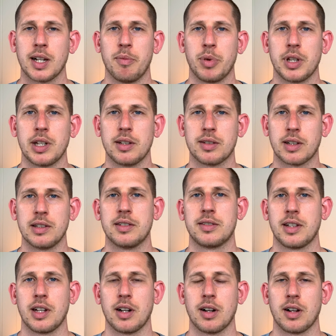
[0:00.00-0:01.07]
please
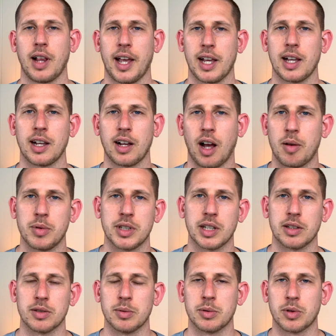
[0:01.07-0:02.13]
consider liking, commenting,
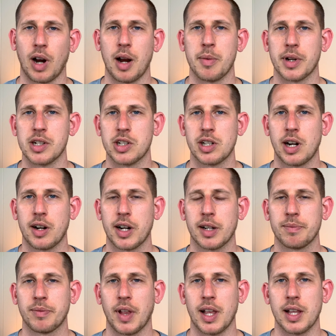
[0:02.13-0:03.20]
subscribing, and sharing.
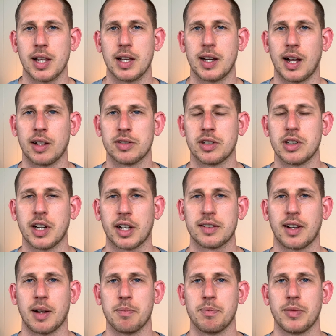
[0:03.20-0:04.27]
And I'll see you next
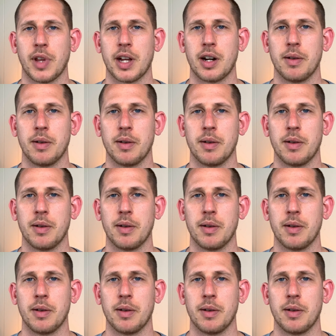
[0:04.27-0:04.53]
time. Later.